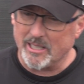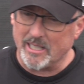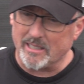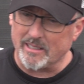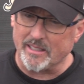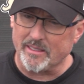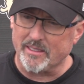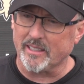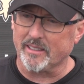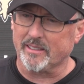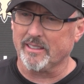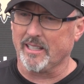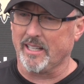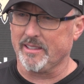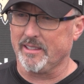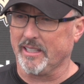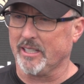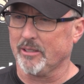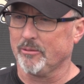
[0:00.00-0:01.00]
Well, I think
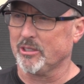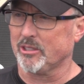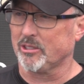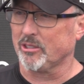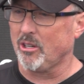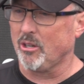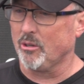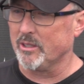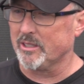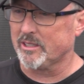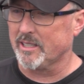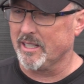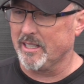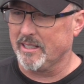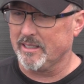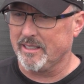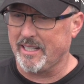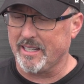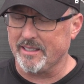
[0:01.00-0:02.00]
it was always
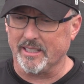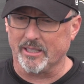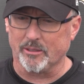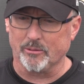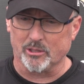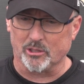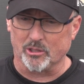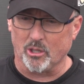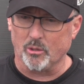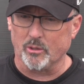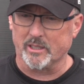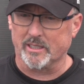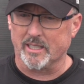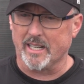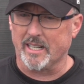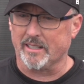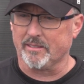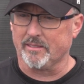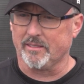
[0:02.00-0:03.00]

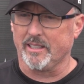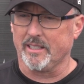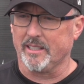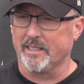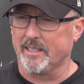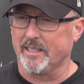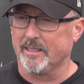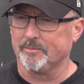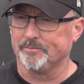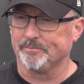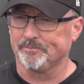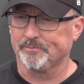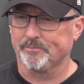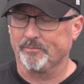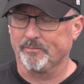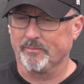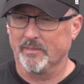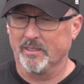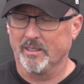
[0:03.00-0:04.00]
kind of the,
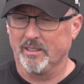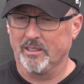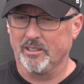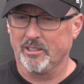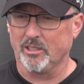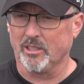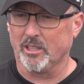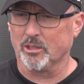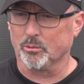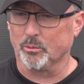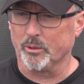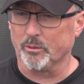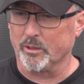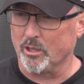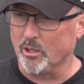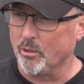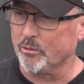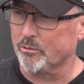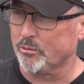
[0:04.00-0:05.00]
as we
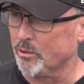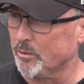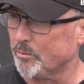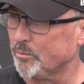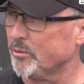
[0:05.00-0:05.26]
were going through the